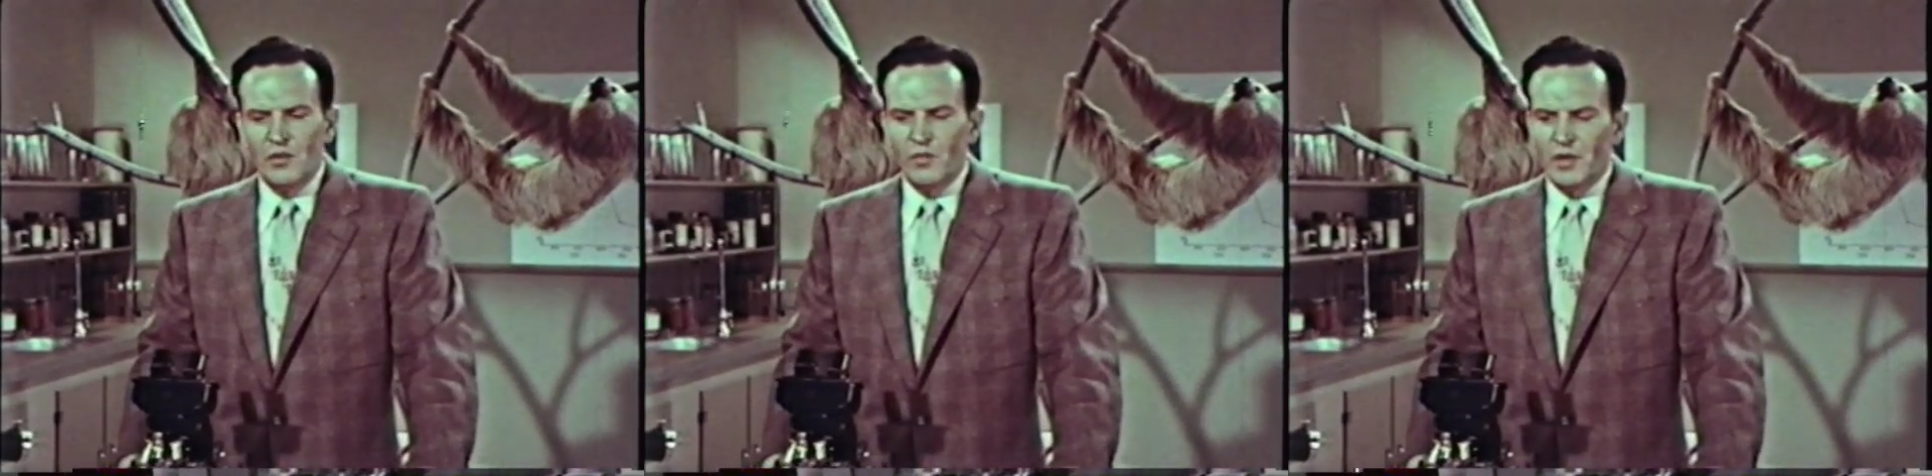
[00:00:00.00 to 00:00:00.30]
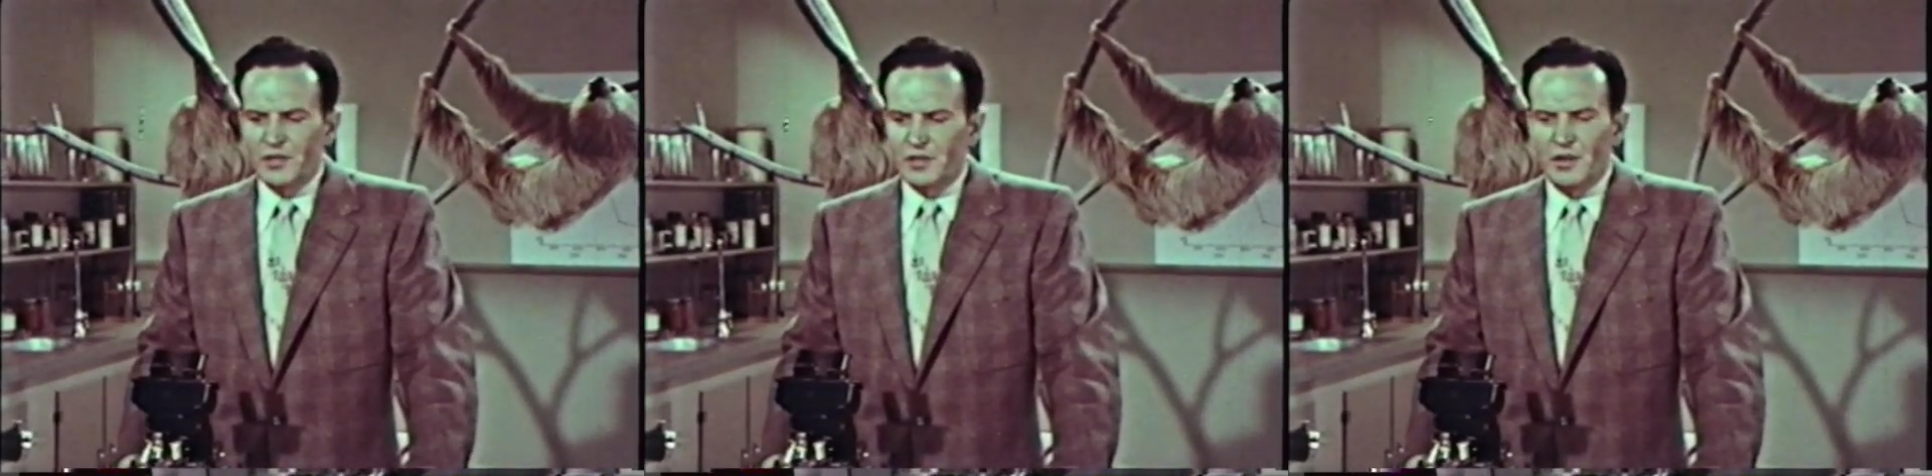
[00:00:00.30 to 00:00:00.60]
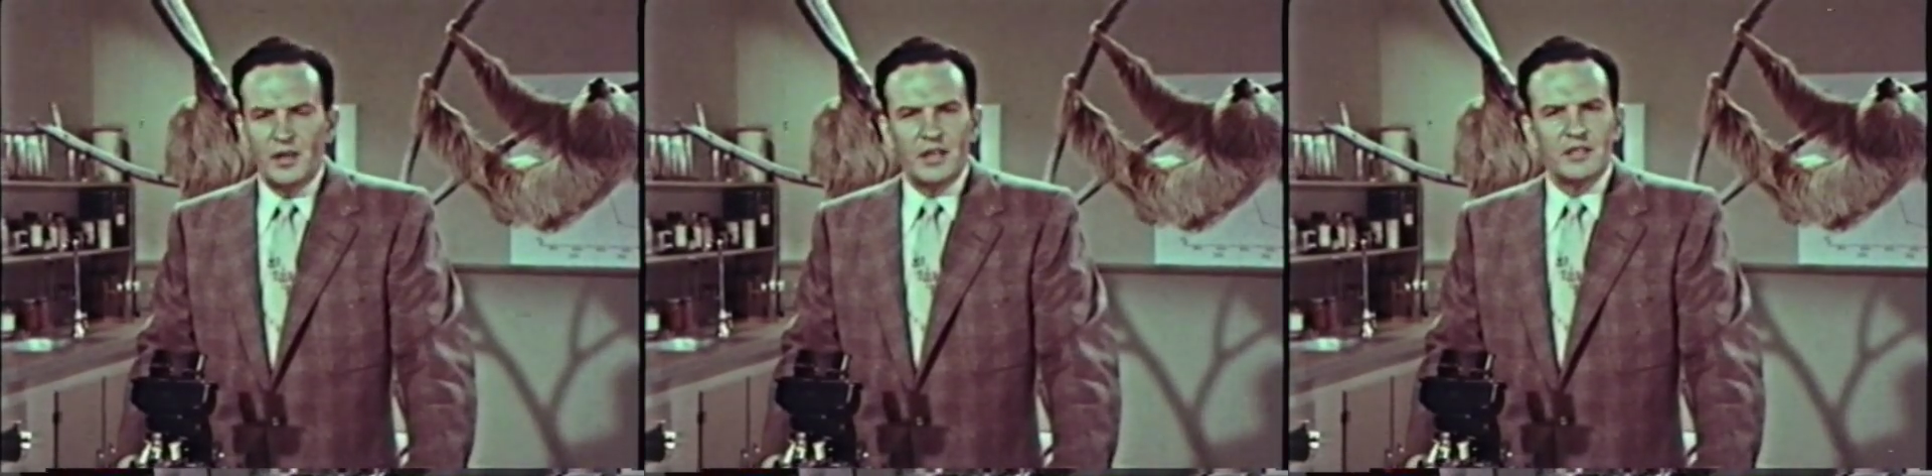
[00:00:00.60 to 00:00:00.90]
Well,
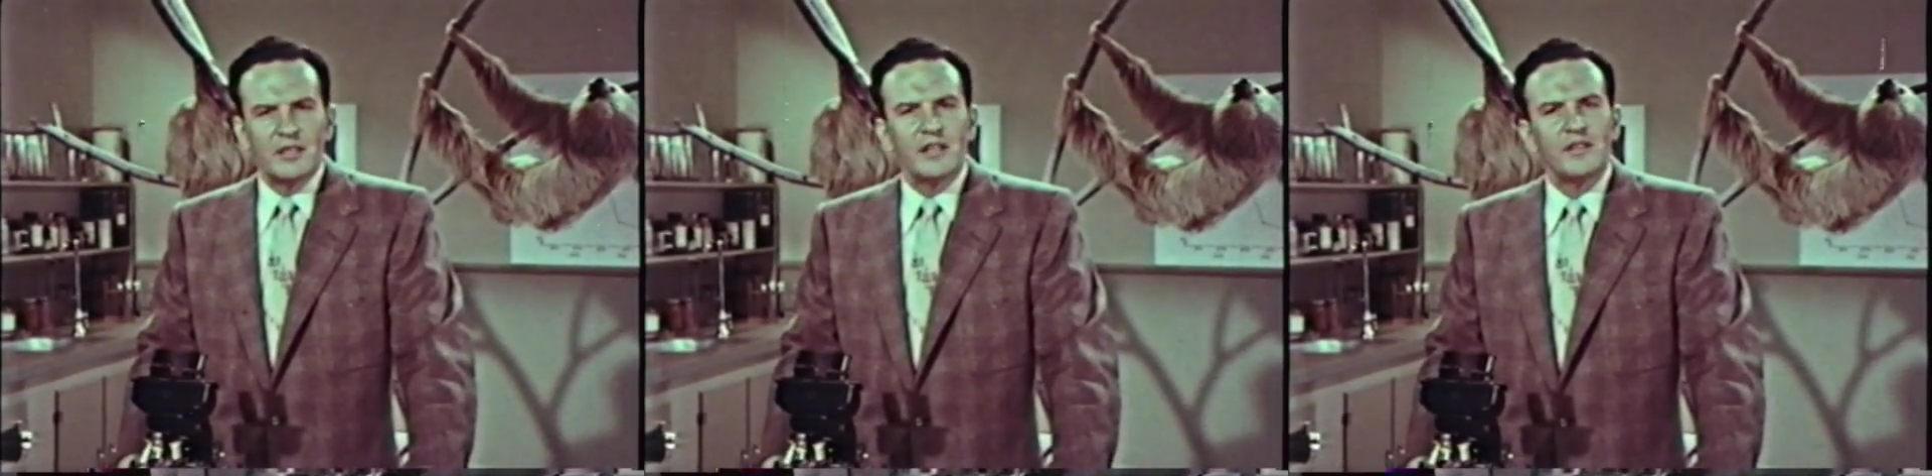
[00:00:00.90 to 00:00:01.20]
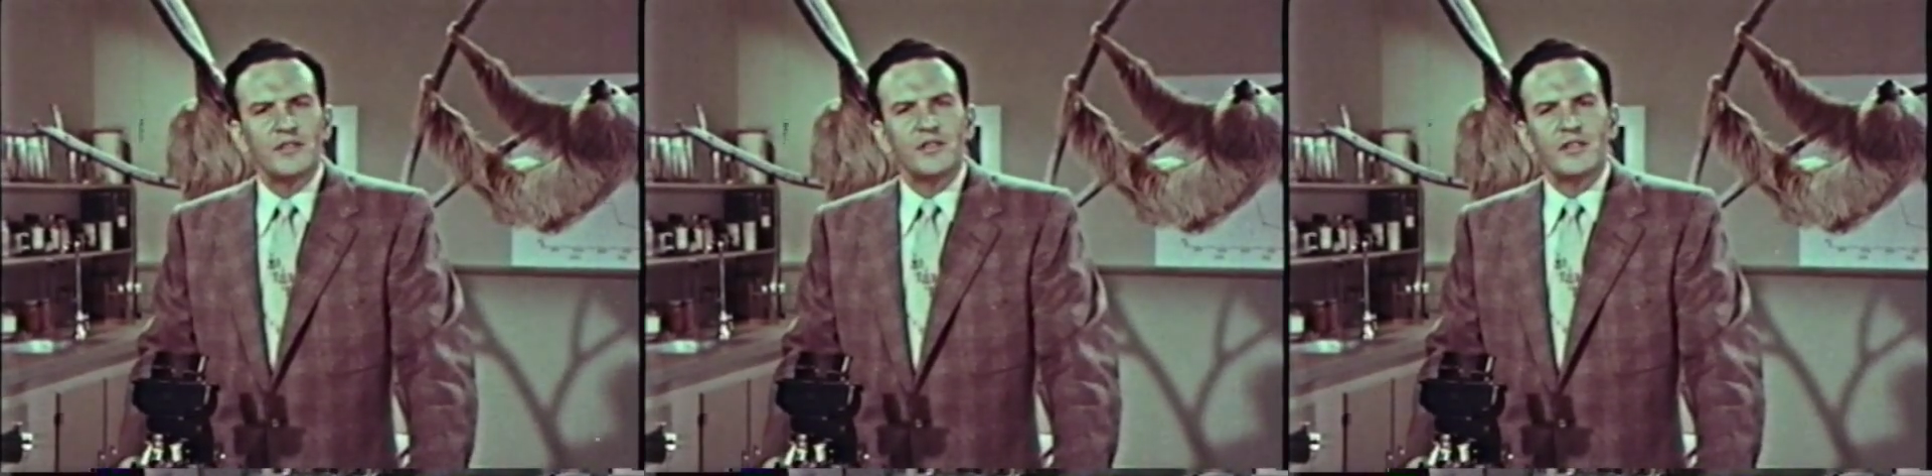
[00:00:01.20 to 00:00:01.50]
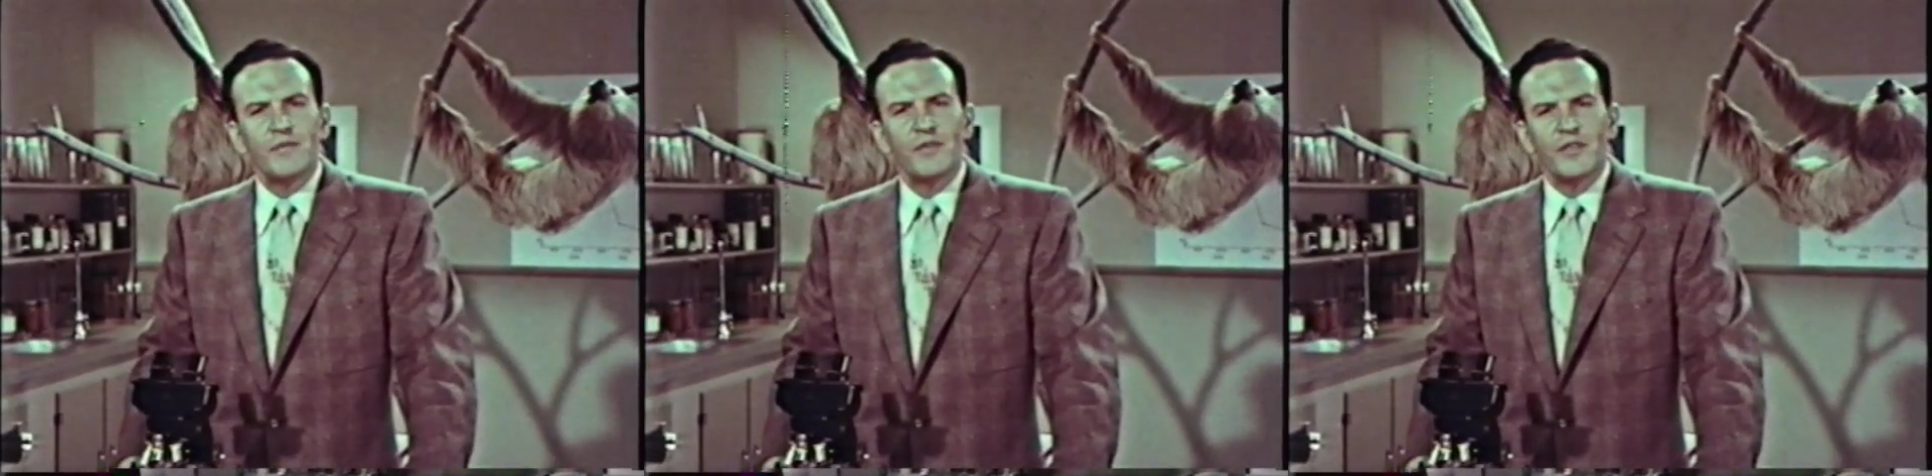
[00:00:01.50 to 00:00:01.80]
certainly his senses are
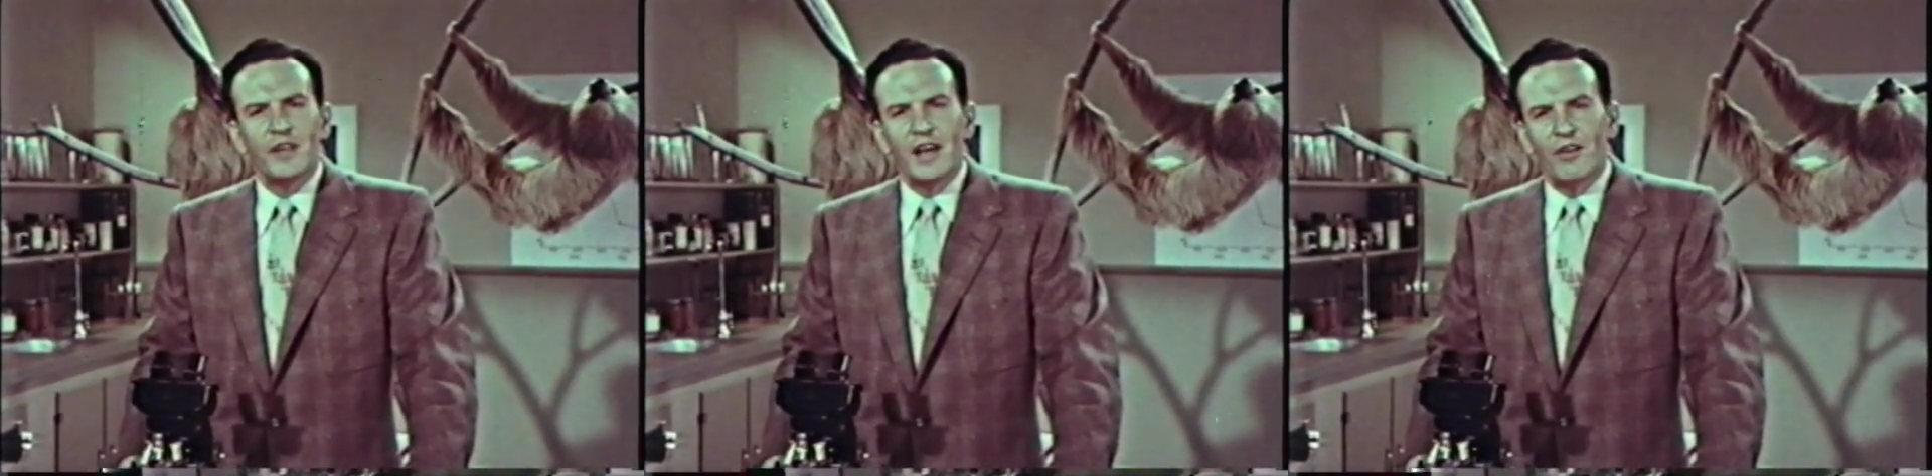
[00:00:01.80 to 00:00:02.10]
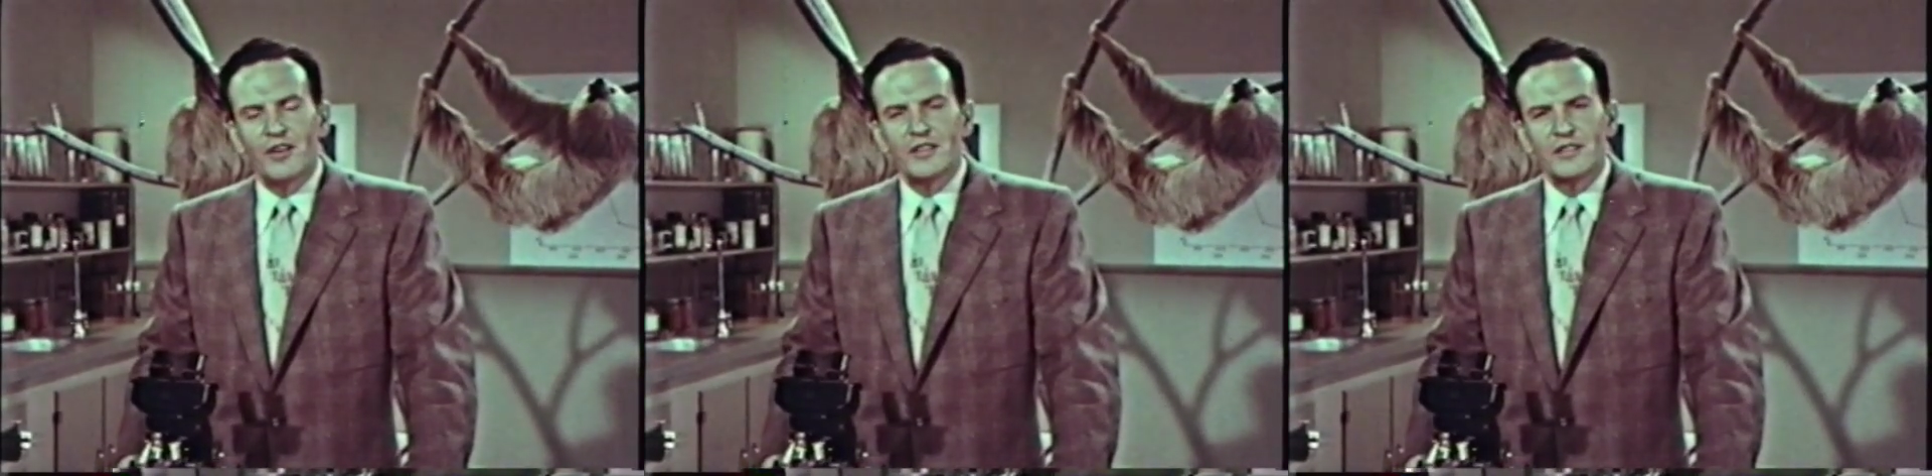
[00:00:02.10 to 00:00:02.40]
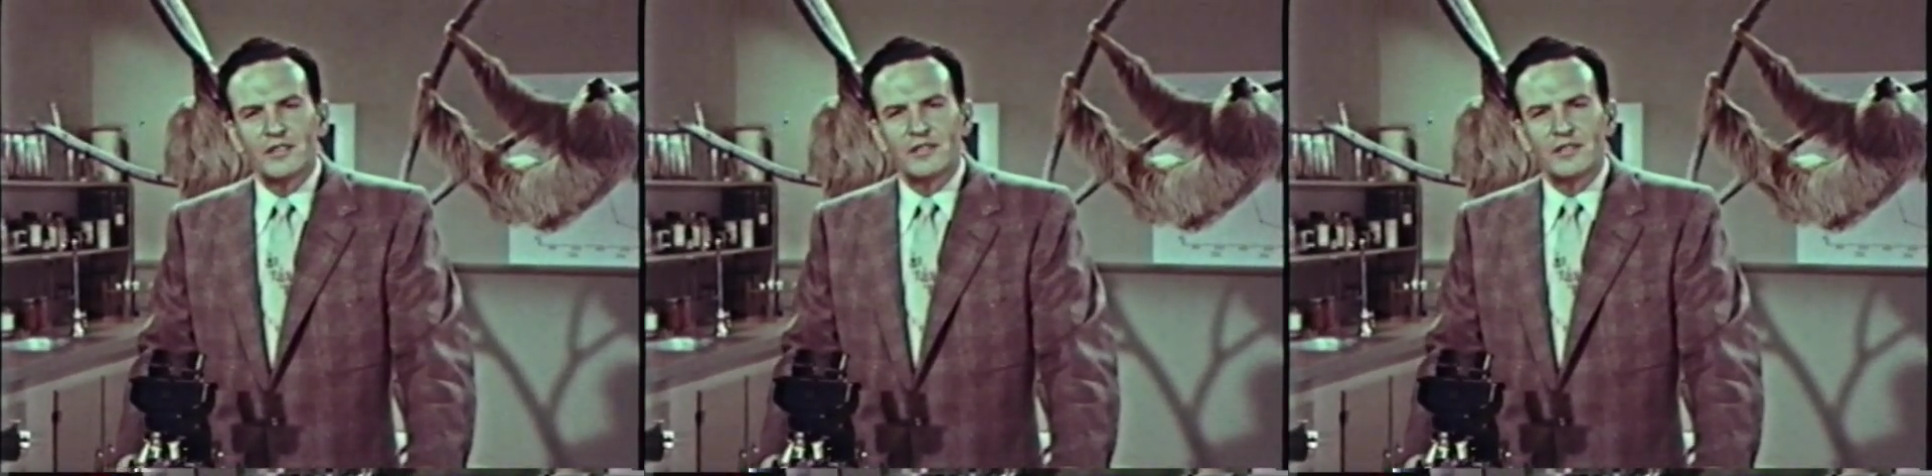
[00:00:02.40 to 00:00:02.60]
different than ours.